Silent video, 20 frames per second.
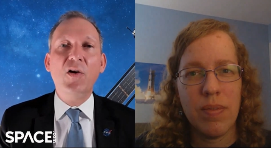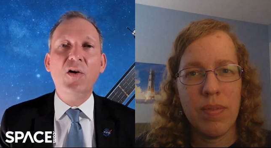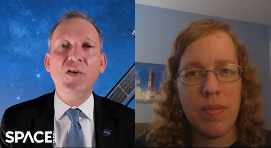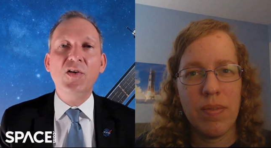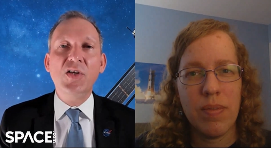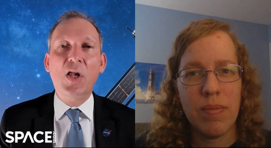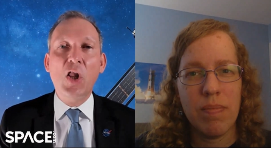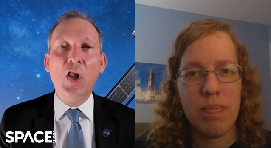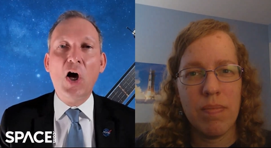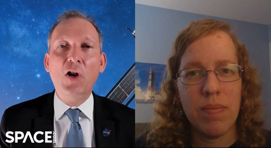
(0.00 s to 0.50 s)

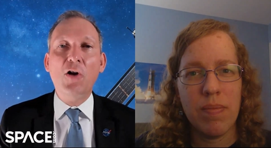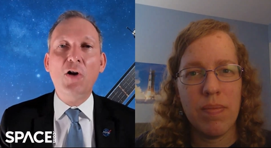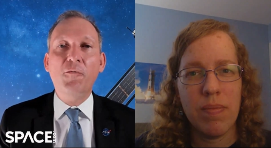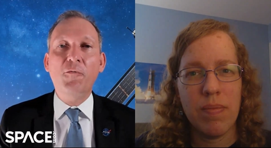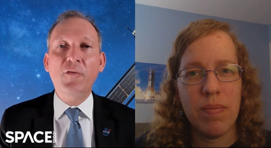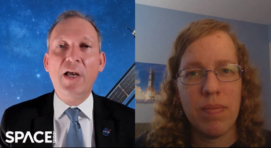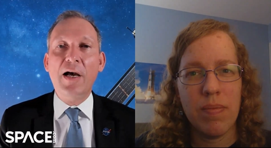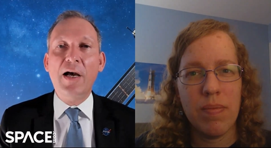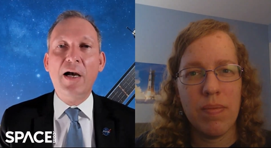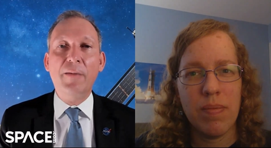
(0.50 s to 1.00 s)
Speaker 1: because a lot
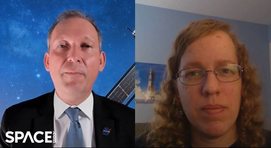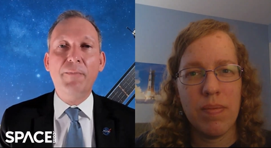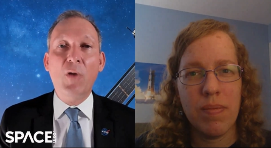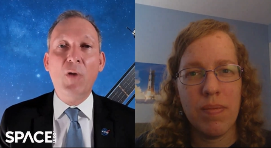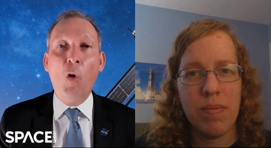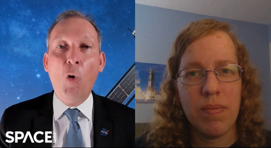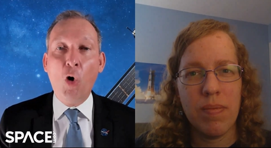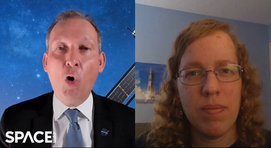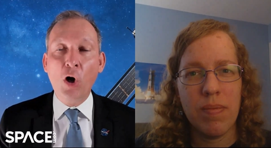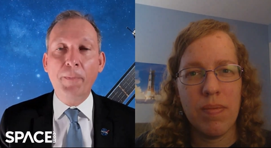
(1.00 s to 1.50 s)
of the
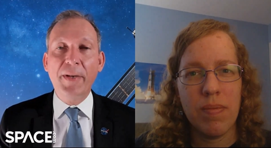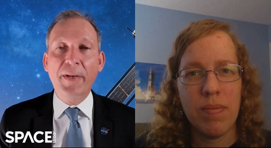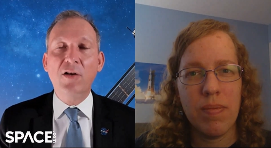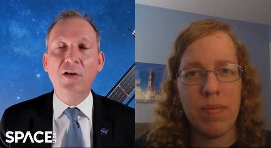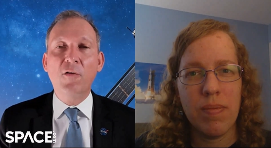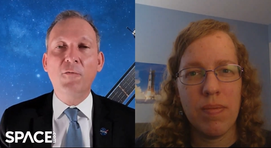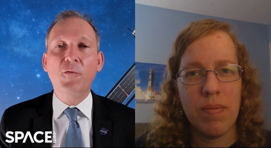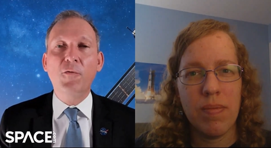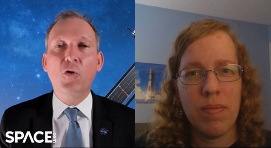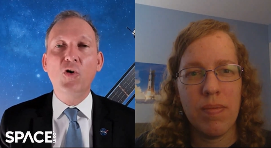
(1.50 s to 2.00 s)
orbit,
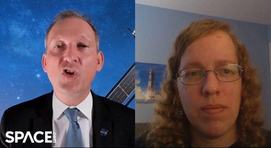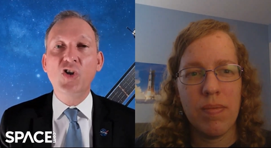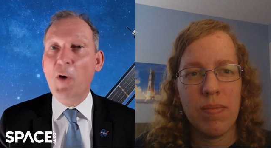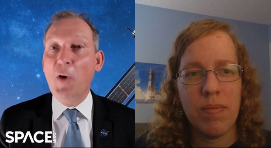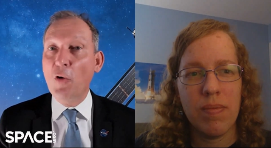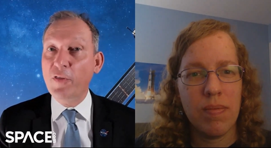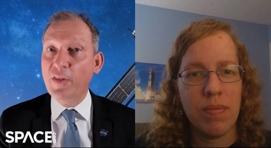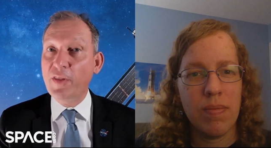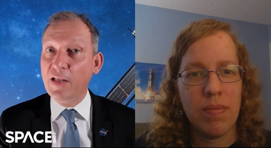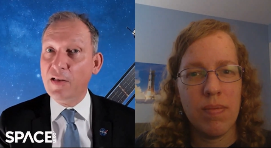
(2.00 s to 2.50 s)
of course,
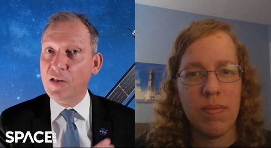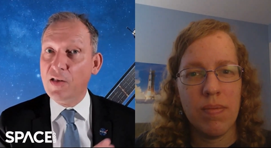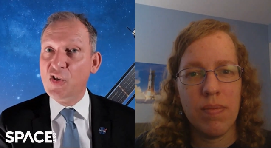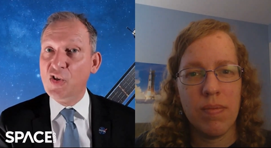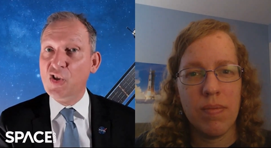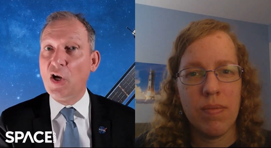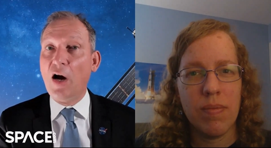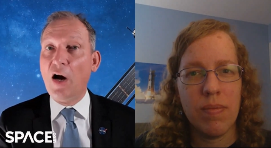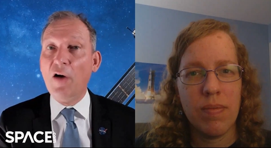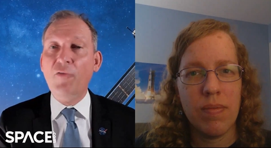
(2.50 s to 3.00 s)
both the
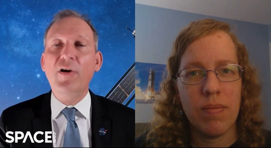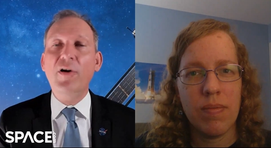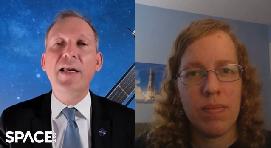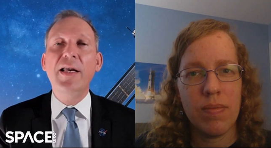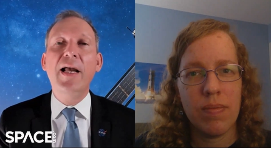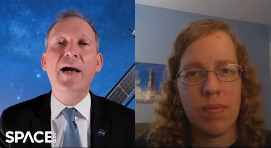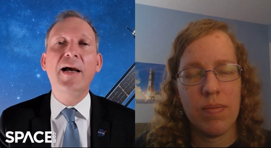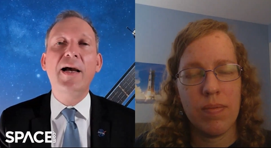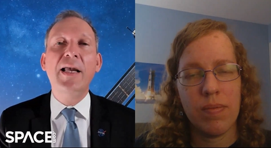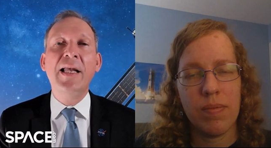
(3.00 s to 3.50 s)

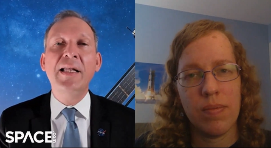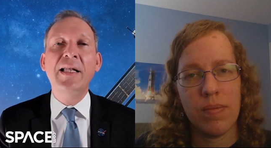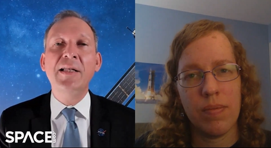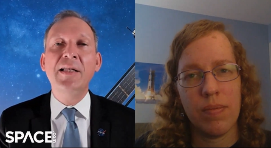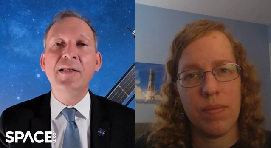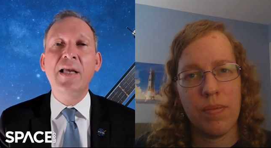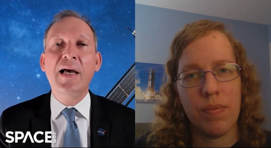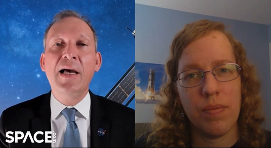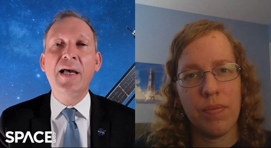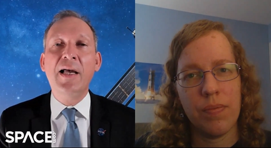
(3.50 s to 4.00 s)
discovery uh,
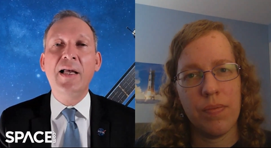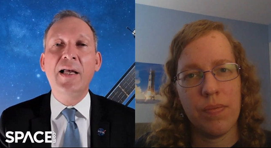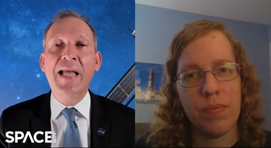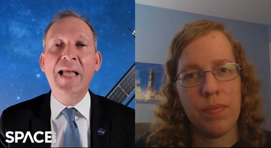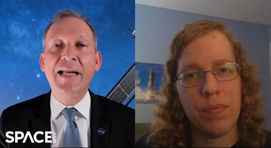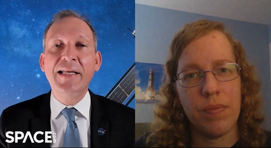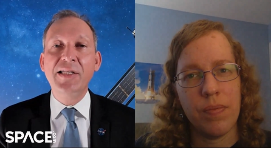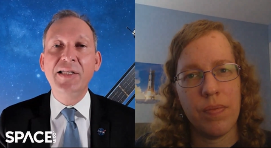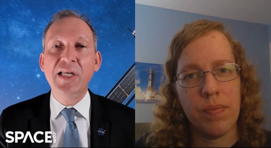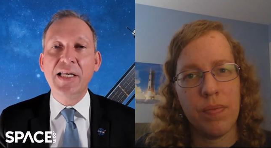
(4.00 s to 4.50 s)
in uh,
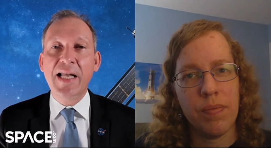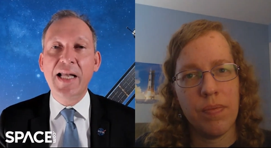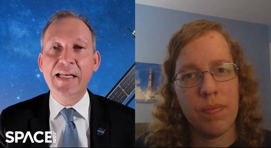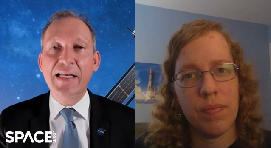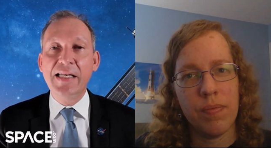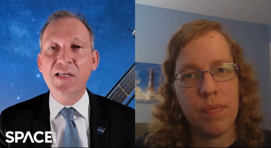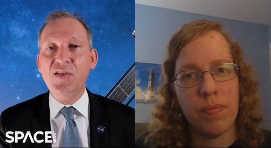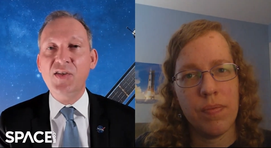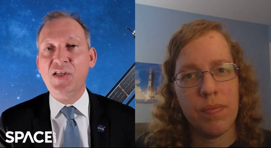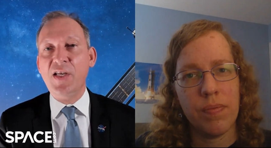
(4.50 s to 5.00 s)

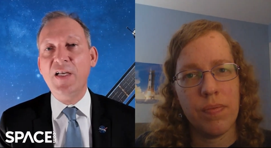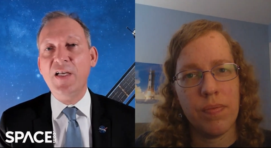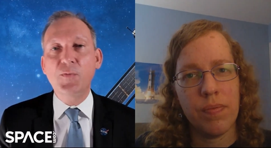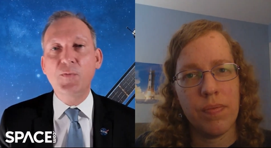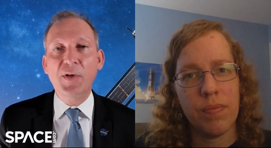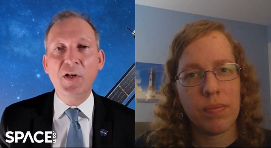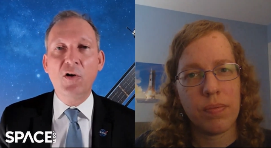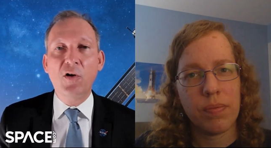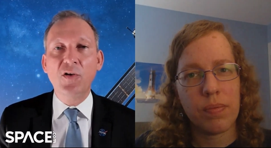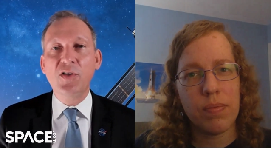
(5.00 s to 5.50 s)
1996,
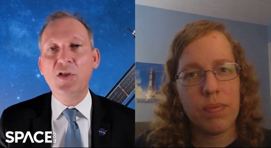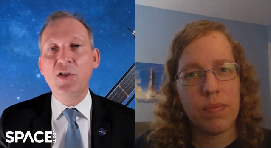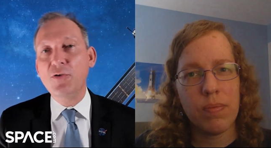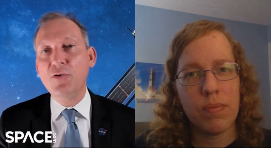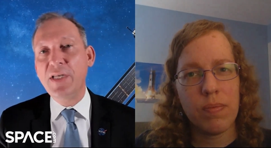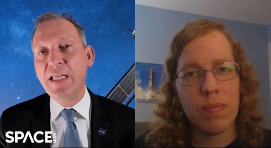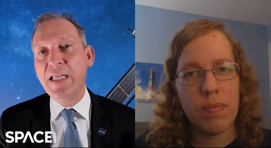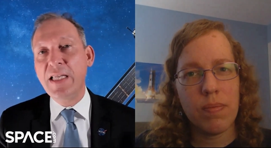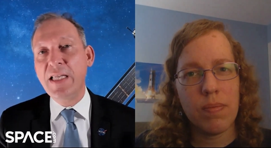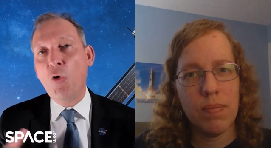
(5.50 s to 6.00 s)
but also
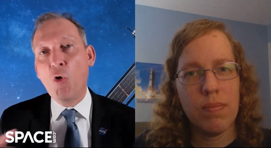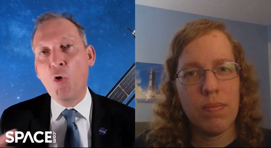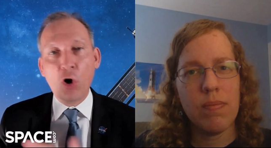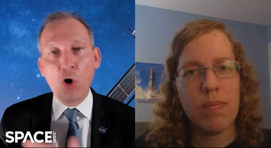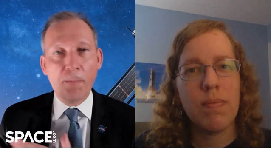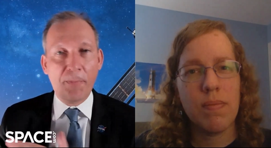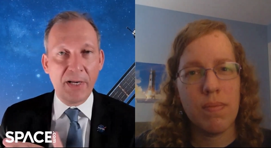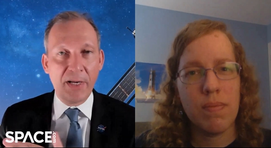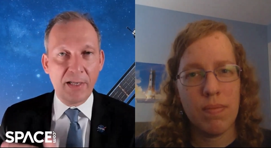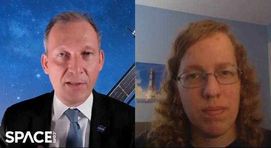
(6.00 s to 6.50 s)
the
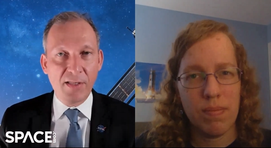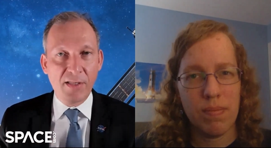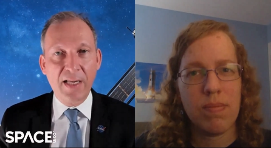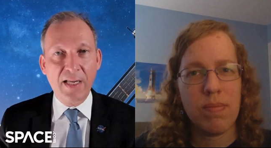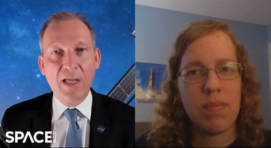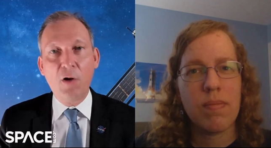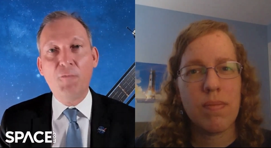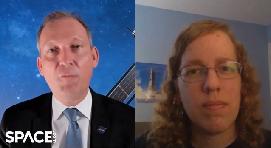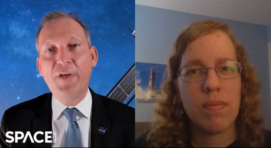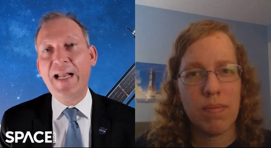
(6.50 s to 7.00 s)
orbit, the
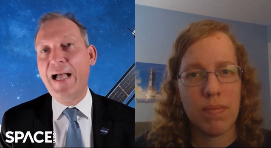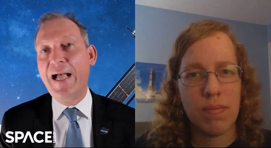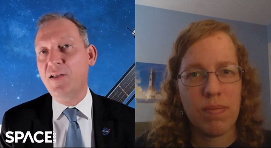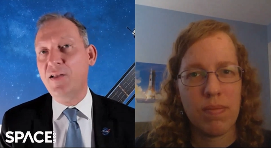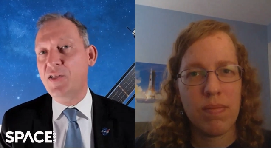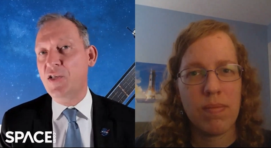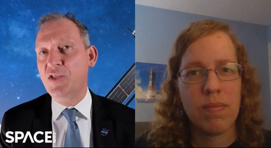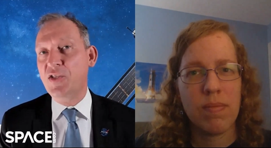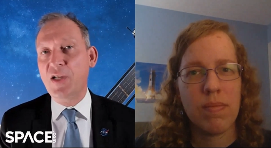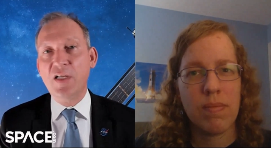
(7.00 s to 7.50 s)
kind of
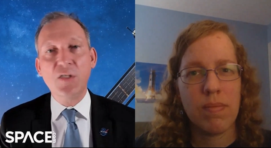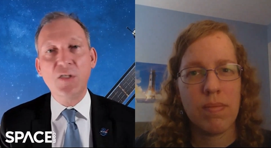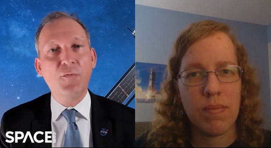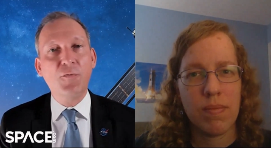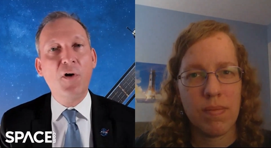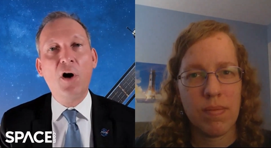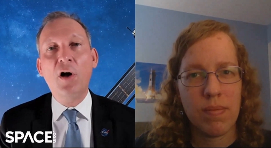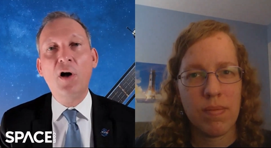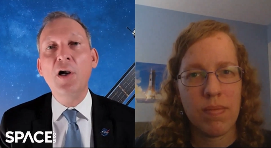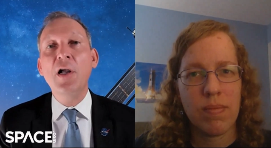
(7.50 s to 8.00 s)
analysis thus
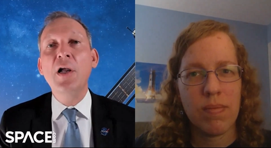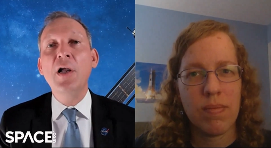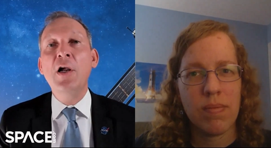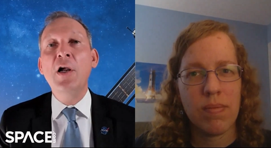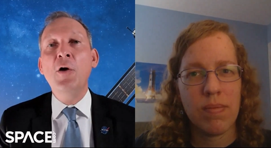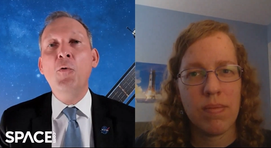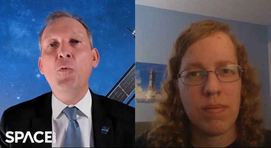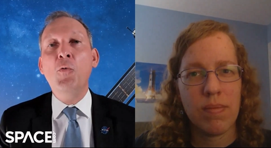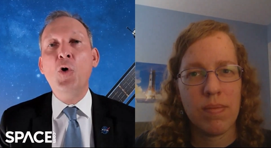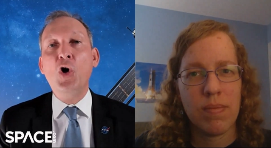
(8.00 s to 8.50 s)
far,
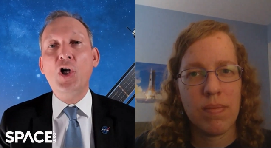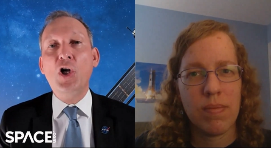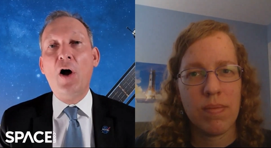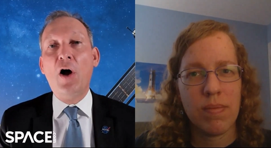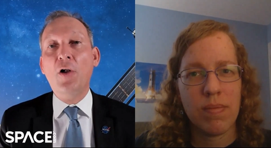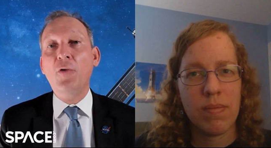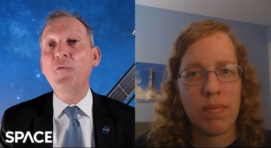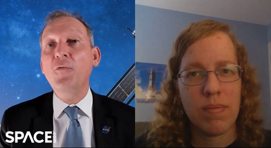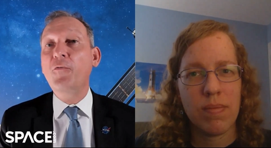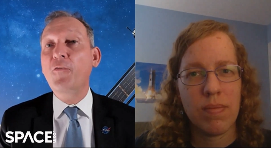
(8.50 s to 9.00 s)
were
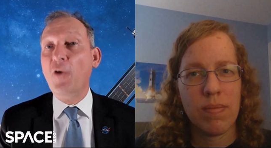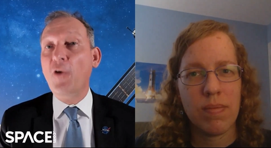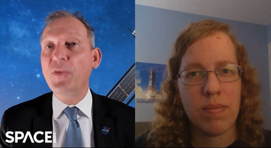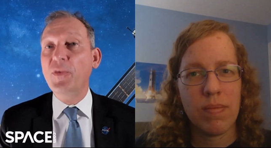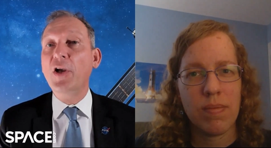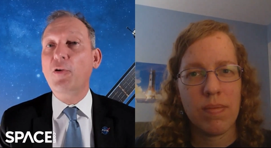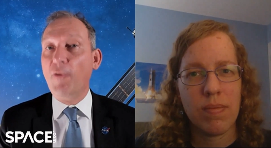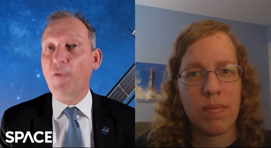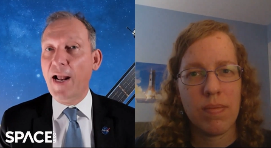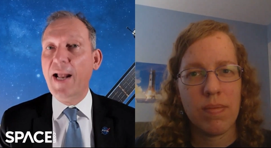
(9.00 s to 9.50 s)
done from
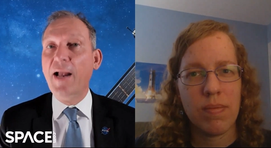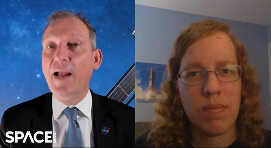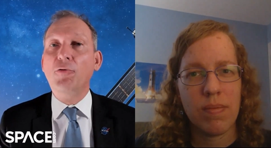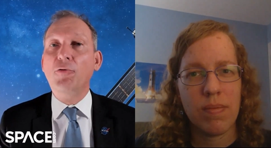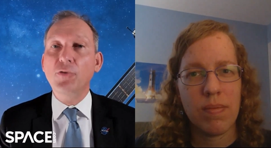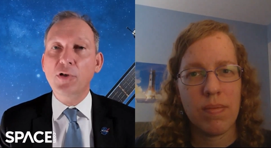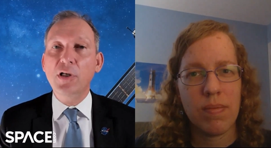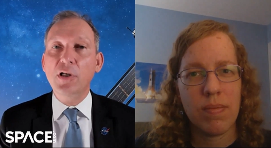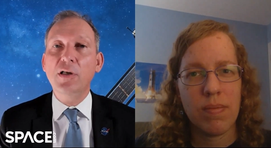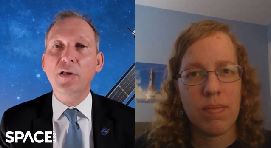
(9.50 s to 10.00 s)
the
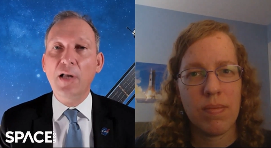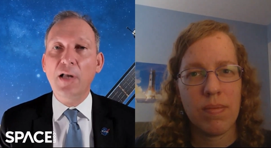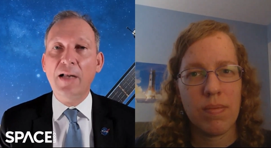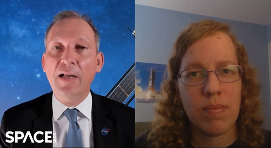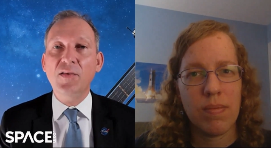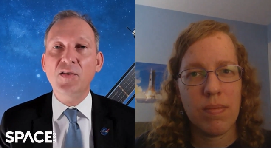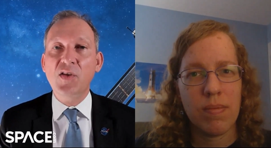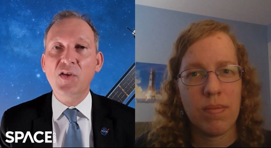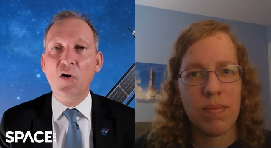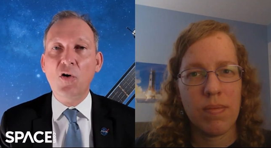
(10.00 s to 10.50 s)
ground.
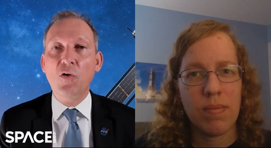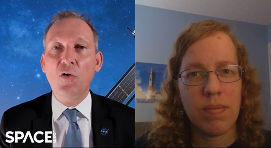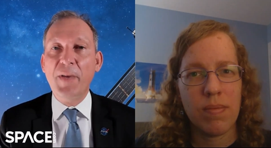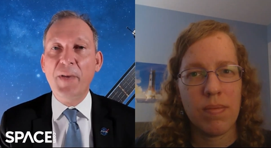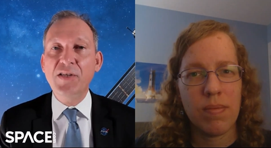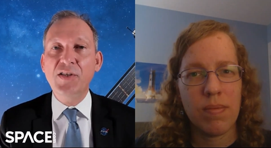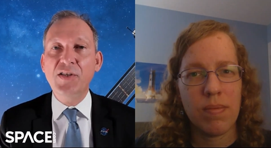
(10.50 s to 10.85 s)
And so